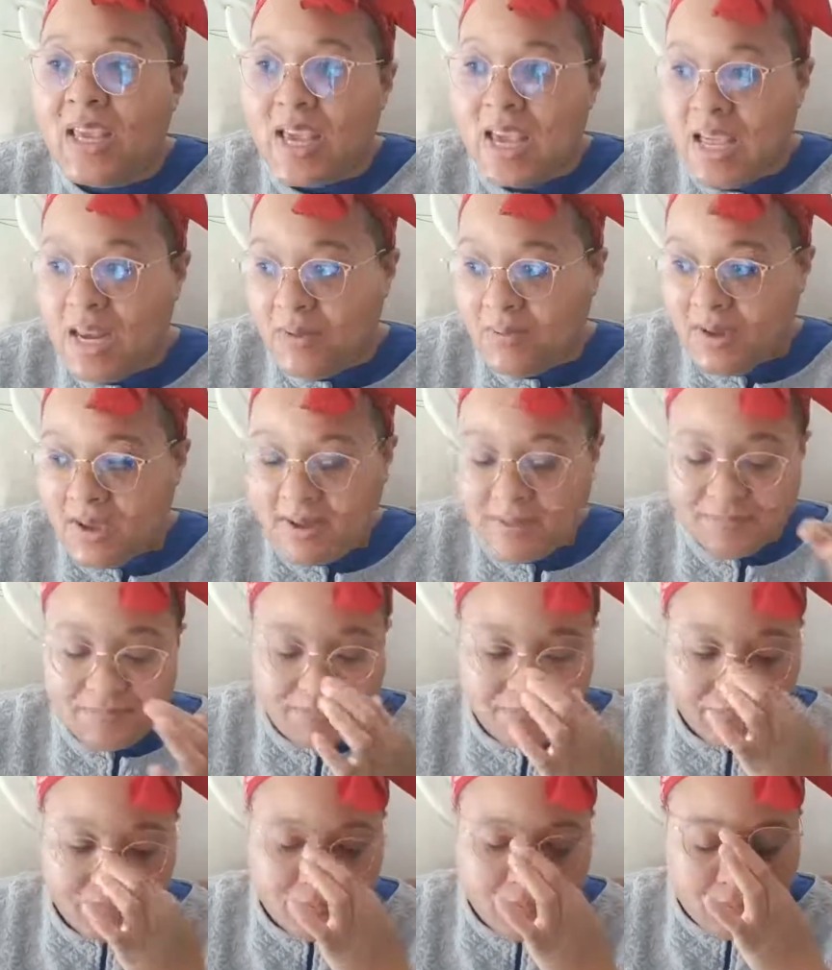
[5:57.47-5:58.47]
Anyway,
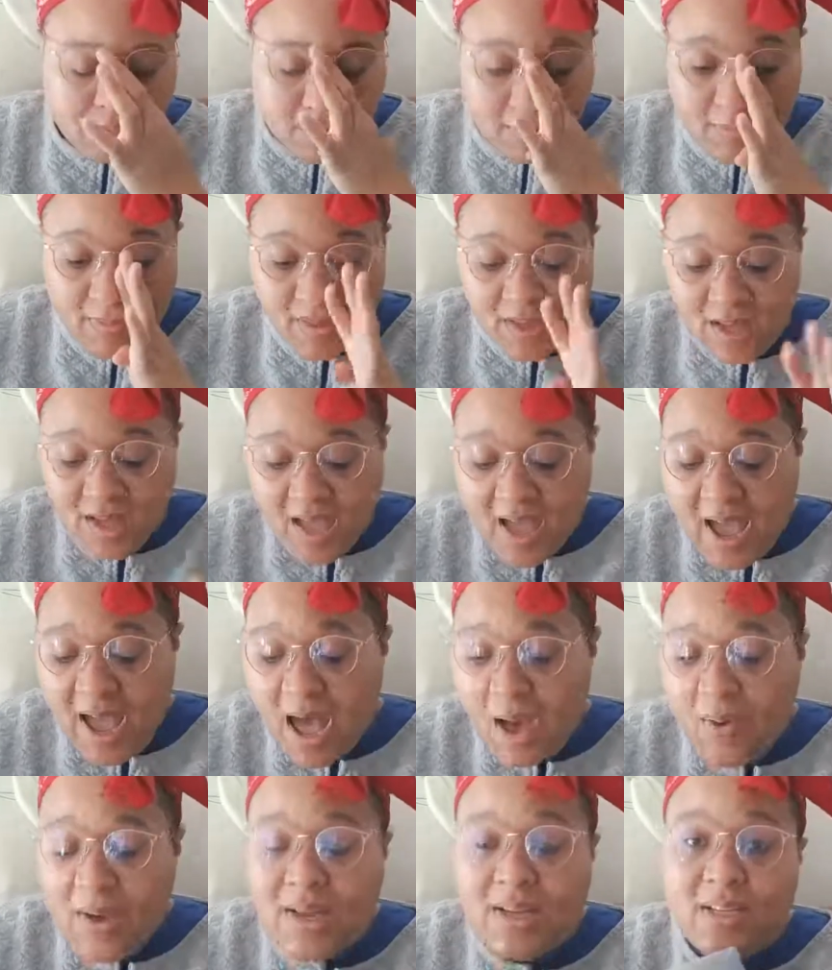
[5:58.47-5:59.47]

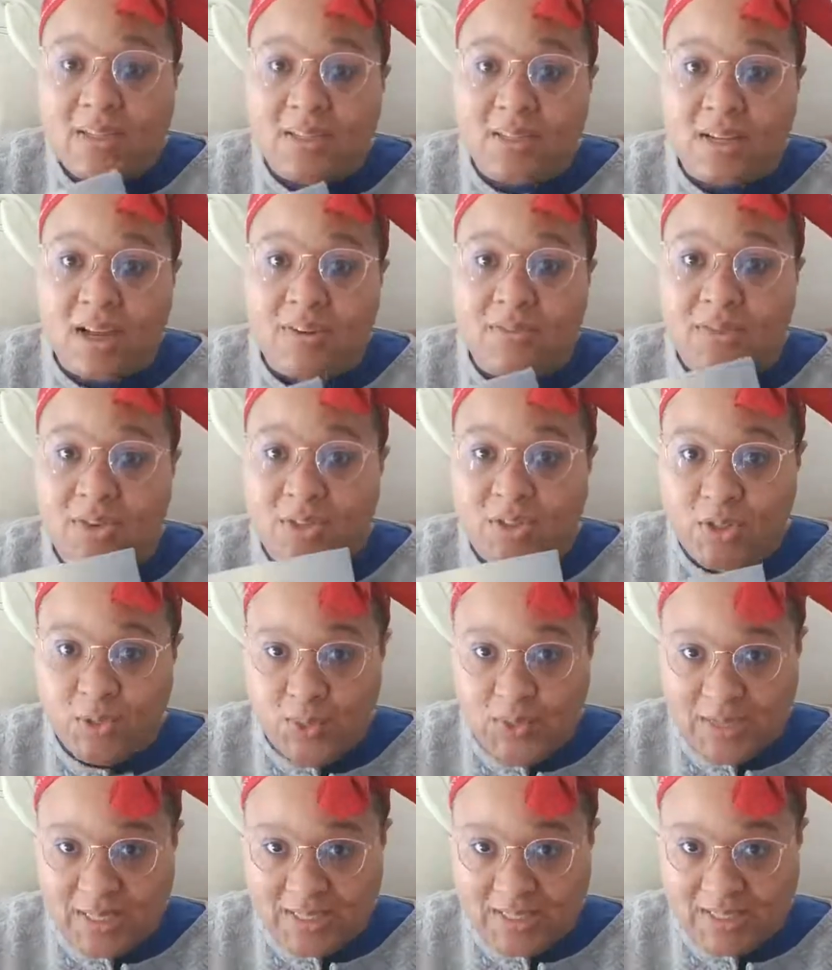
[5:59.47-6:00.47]
how I discovered
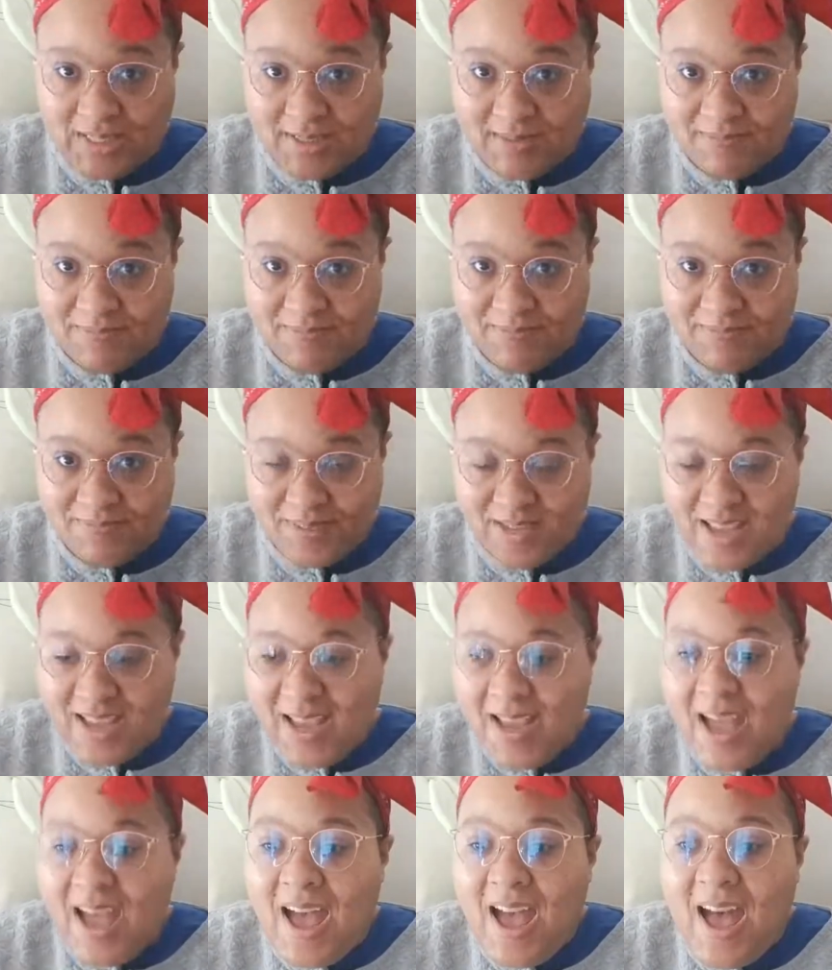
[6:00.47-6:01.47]
Tweaks.
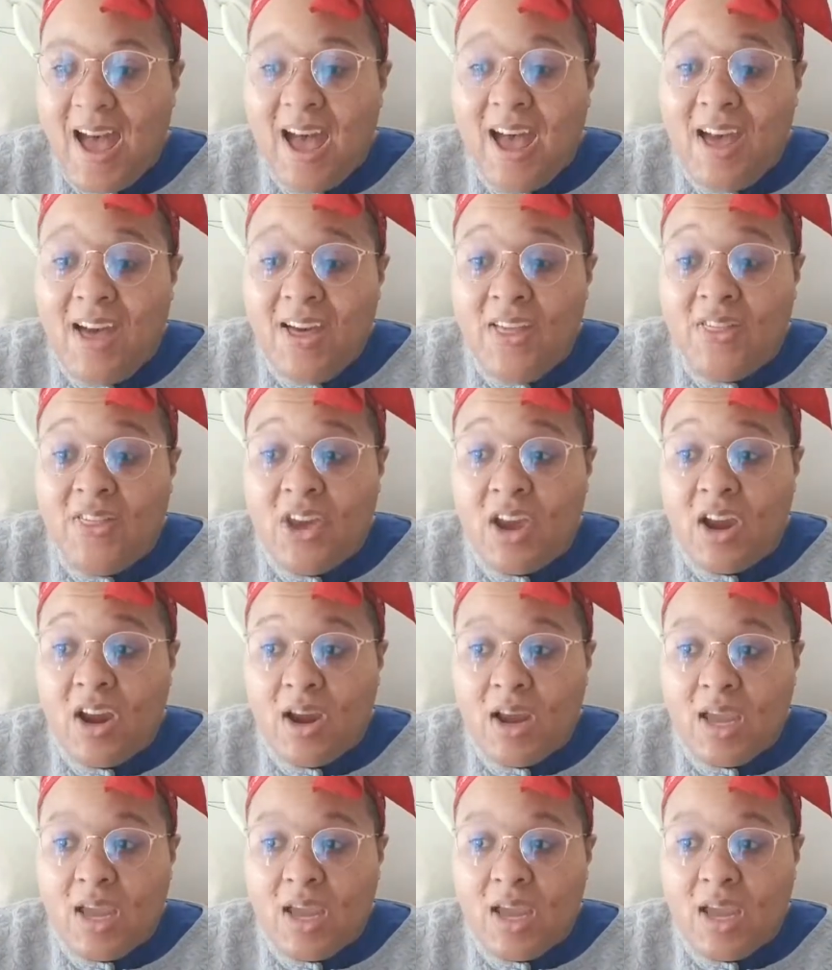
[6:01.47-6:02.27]
There